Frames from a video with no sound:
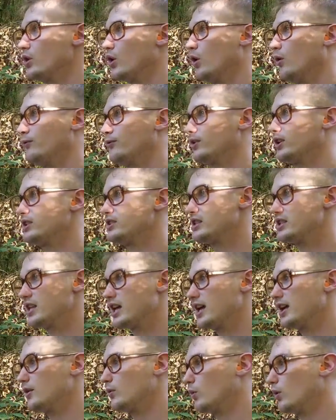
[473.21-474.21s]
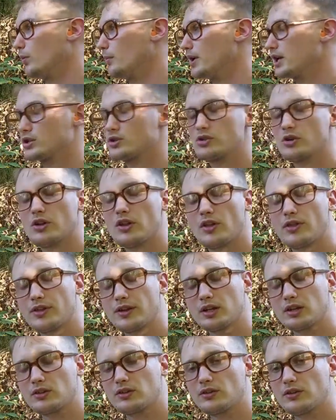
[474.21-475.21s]
Hopefully today we'll make sure that
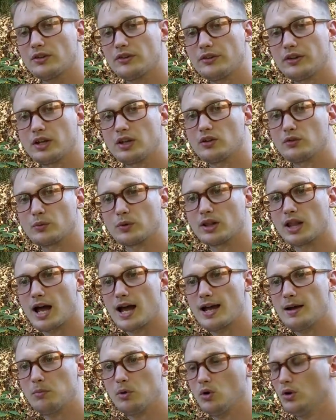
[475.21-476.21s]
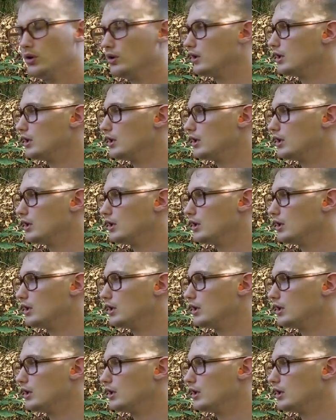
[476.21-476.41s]
thing, this thing is reliable,